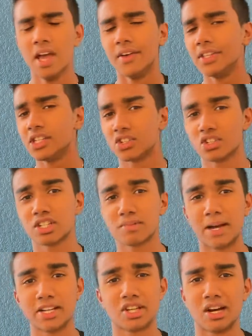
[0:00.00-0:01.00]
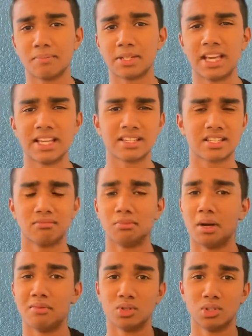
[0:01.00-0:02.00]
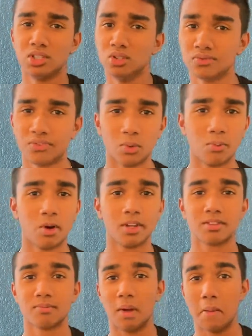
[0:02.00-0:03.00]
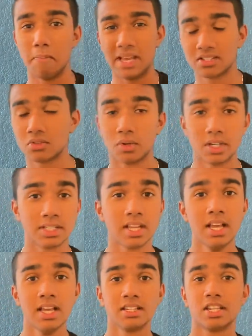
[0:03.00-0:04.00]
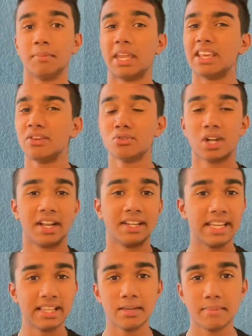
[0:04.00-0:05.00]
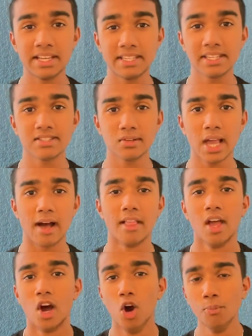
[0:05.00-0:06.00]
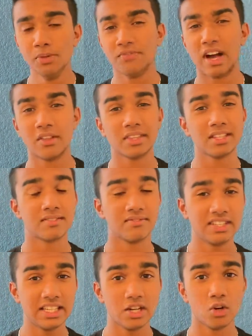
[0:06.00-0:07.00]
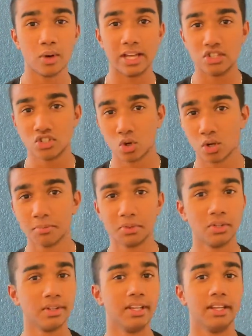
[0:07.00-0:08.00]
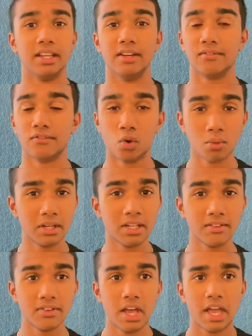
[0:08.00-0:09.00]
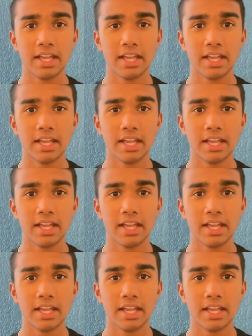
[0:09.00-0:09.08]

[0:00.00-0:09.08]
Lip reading: These are just my top 10, some of my most useful ones, my best ones. some that I use on a daily basis. So yeah, hope you found this video enjoyable and informative.